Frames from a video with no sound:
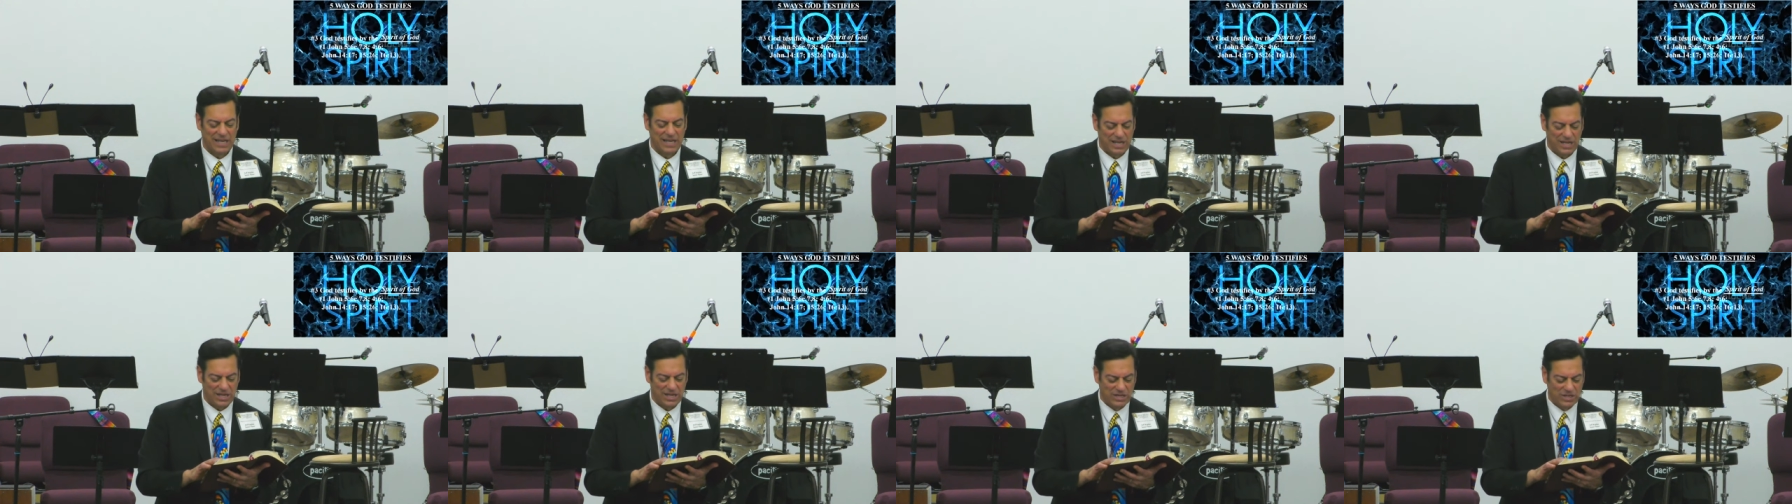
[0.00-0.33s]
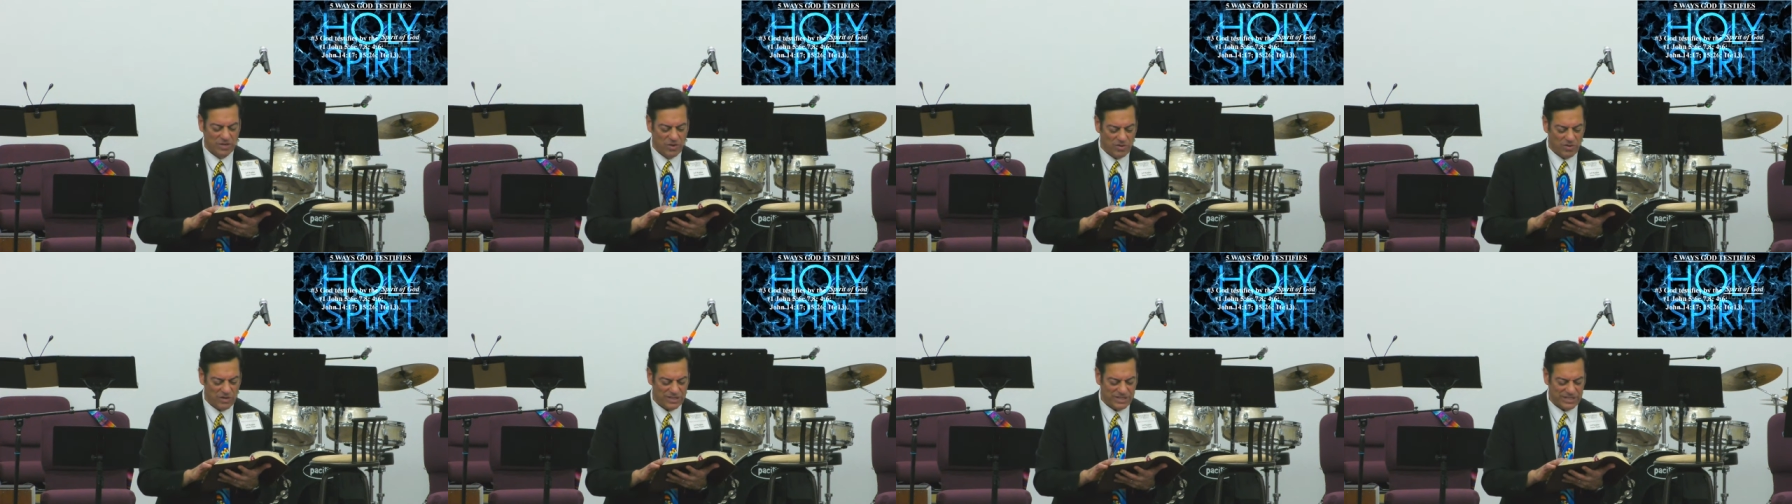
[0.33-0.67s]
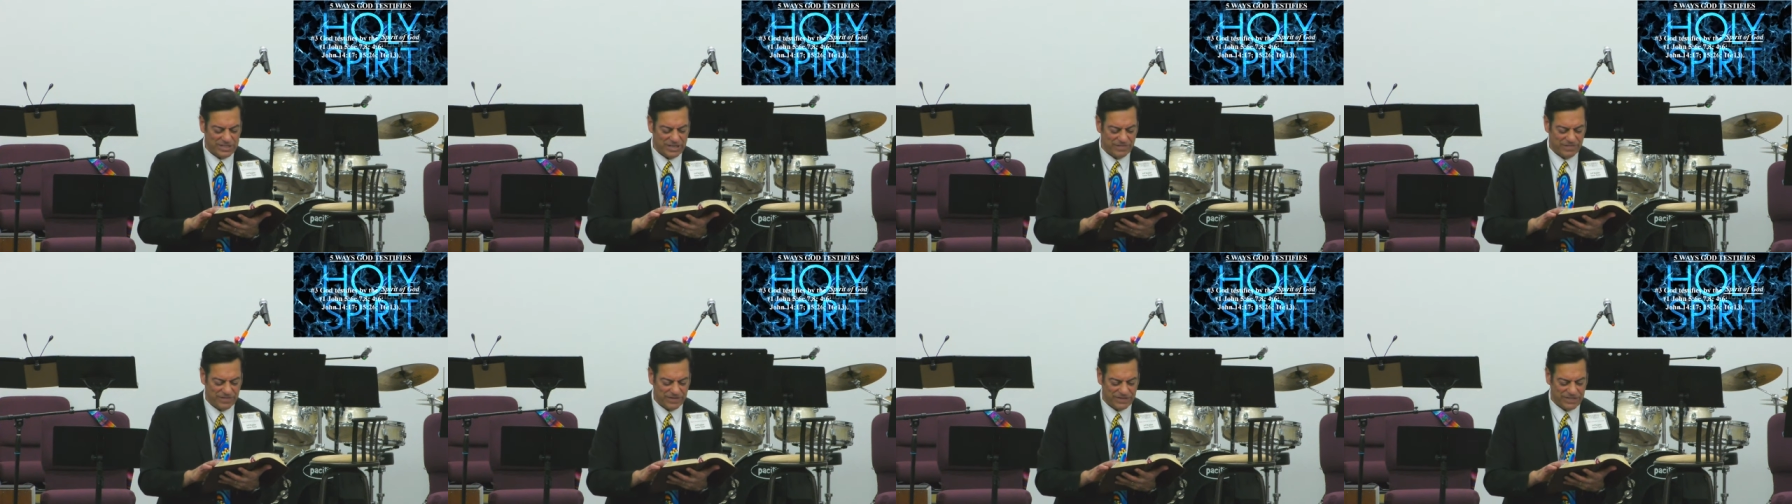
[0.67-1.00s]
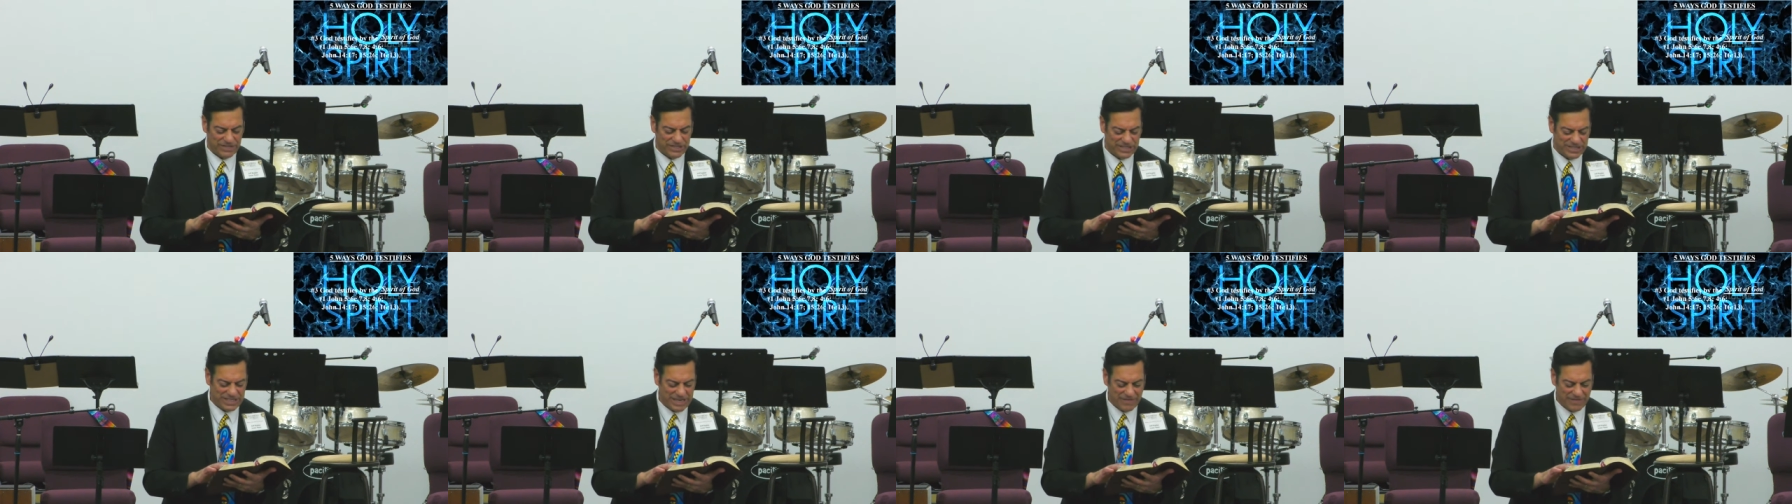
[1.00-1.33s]
Notice in
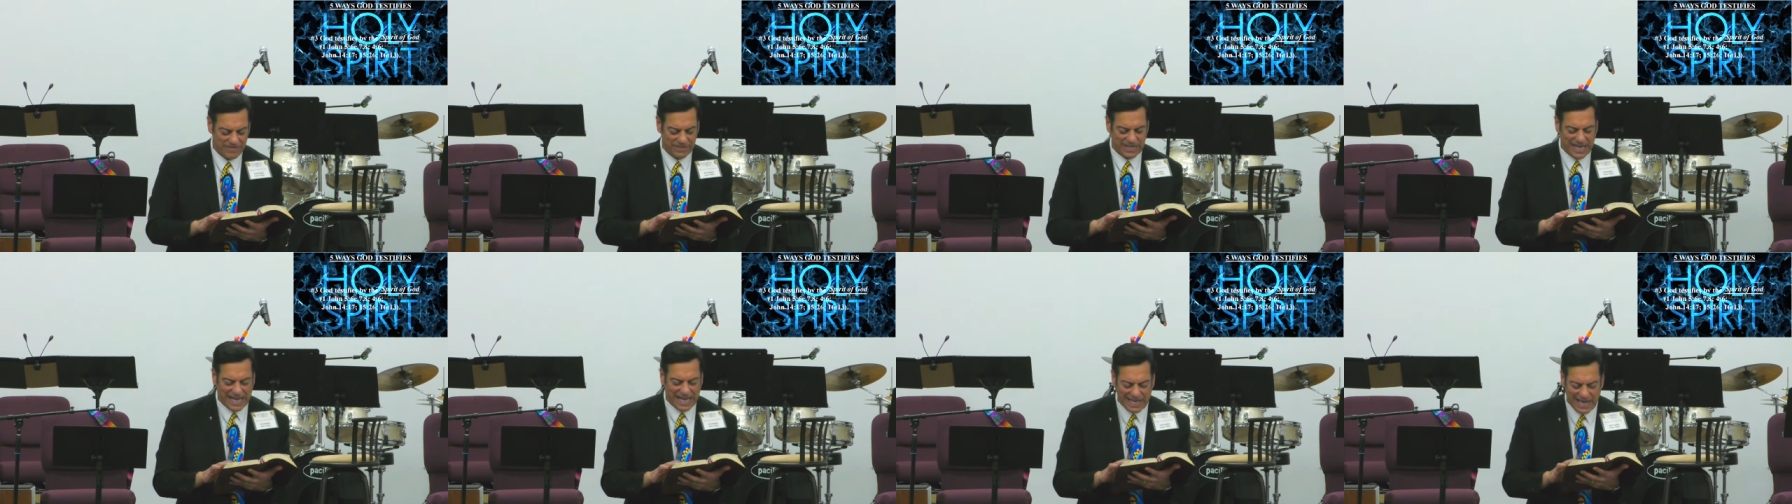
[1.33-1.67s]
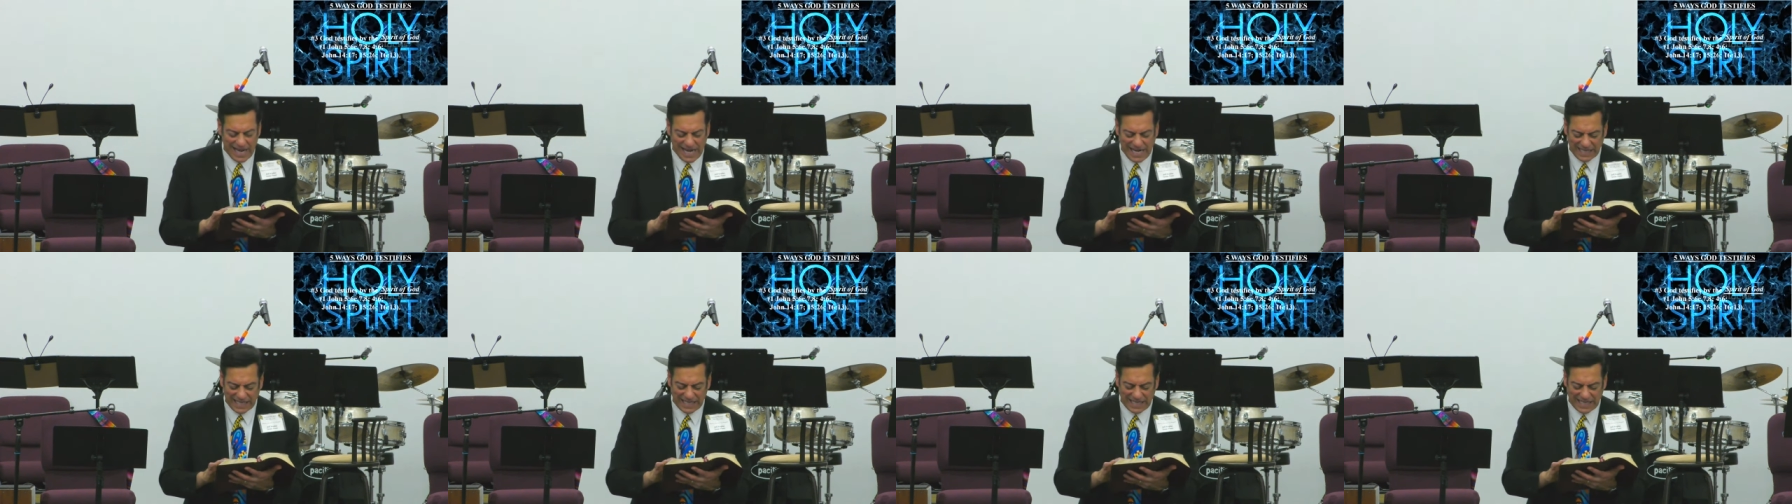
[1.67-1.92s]
verses 7 and 8,